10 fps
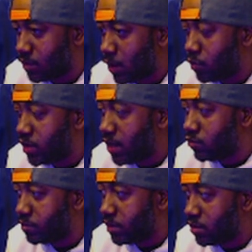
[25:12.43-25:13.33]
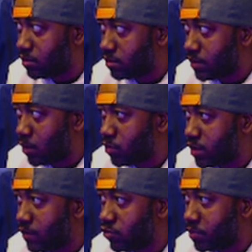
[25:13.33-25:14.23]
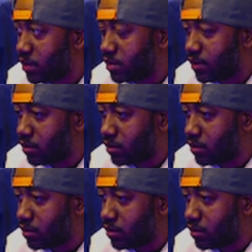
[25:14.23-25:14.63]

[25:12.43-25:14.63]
That would never be a thing.